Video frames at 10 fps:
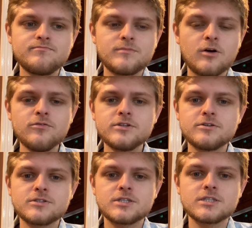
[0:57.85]

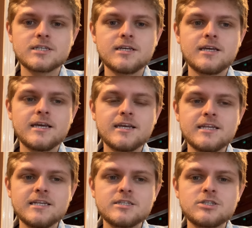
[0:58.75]
overdoses, and
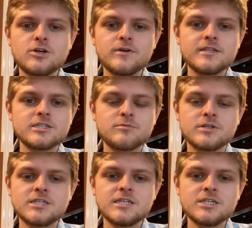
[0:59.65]
it's showing this
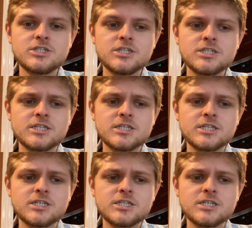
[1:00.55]
percentages,